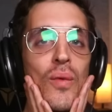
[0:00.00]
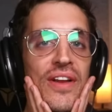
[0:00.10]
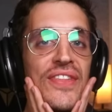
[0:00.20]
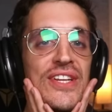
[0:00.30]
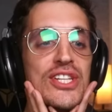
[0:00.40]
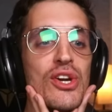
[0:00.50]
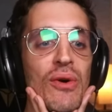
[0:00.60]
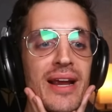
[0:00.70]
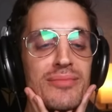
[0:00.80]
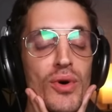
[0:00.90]
with this
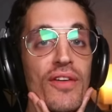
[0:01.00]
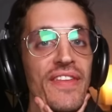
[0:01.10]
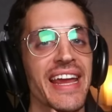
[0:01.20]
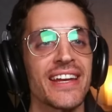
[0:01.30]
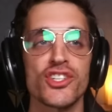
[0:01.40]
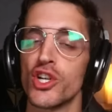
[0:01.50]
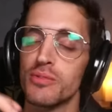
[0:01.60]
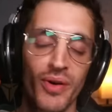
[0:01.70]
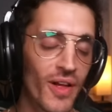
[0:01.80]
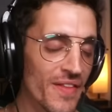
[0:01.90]
script or if they can just
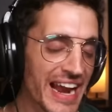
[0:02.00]
put on